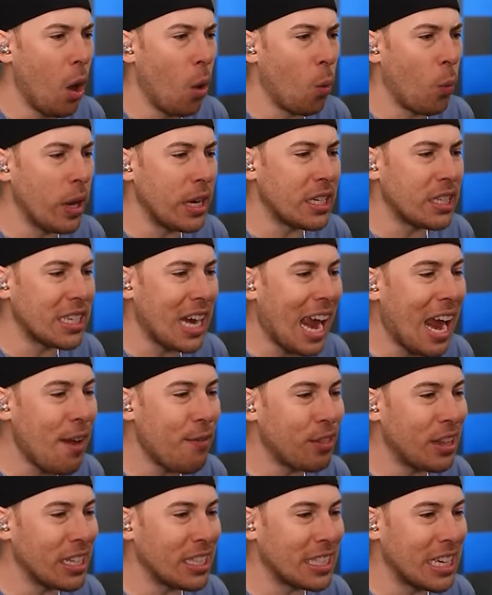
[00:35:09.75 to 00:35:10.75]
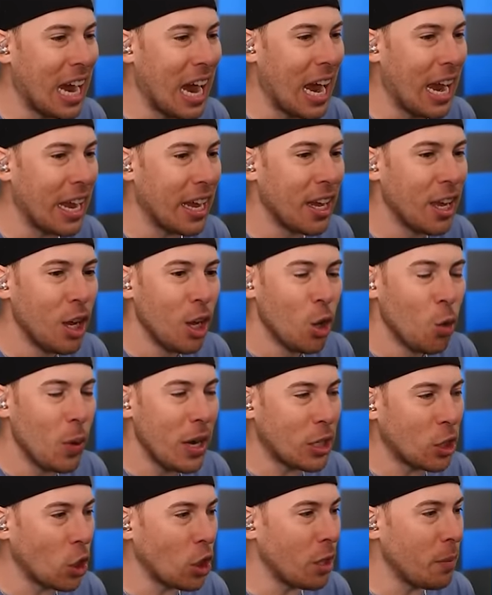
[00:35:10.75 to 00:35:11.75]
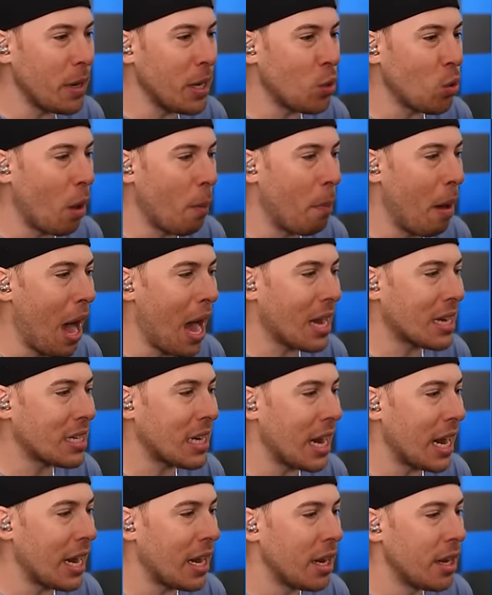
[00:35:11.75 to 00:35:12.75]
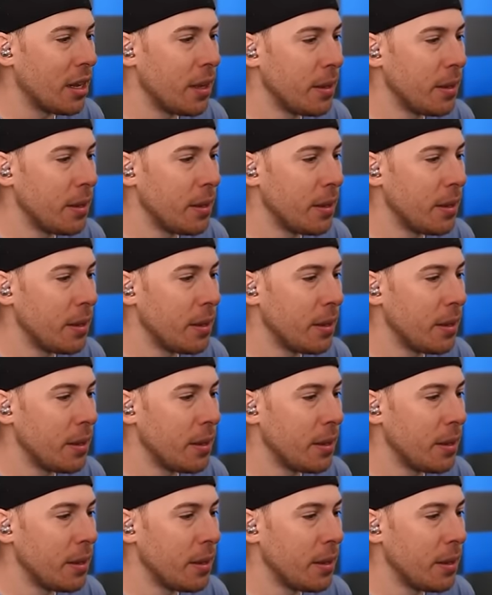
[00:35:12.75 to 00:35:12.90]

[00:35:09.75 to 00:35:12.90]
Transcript: We saved this guy. We turned him into a box head.